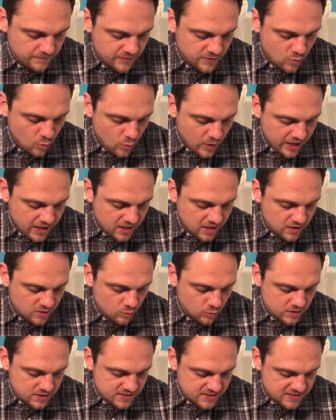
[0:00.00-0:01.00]
The wicked
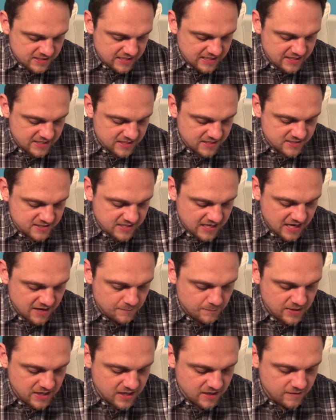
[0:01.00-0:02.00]
will see this and
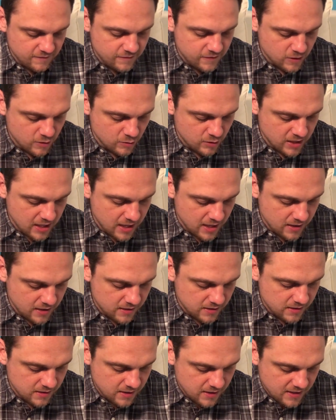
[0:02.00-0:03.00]
be
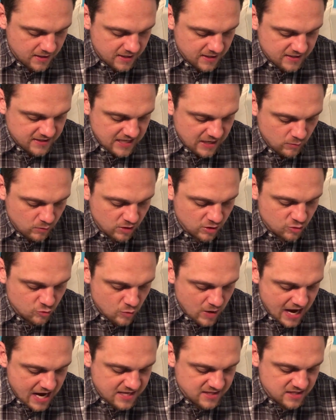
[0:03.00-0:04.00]
infuriated. They will
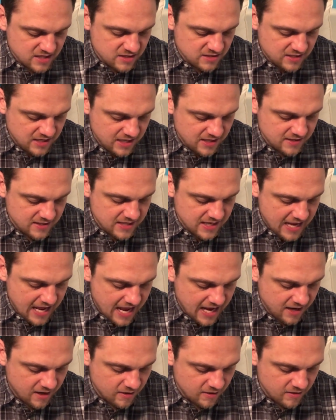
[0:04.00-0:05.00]
grind their teeth in
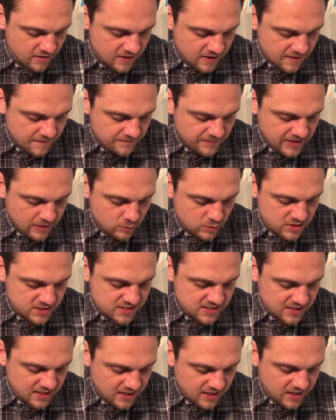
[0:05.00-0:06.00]
anger. They will
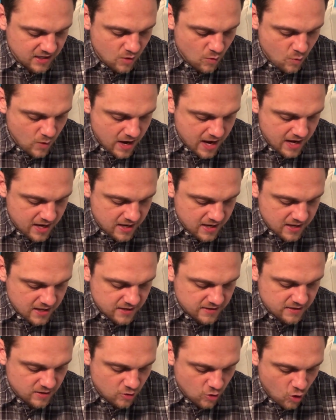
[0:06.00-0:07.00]
slink away,
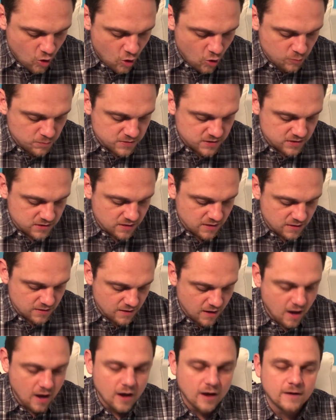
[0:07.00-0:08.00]
their hopes
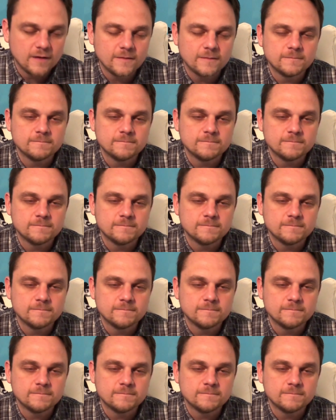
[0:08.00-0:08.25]
thawed."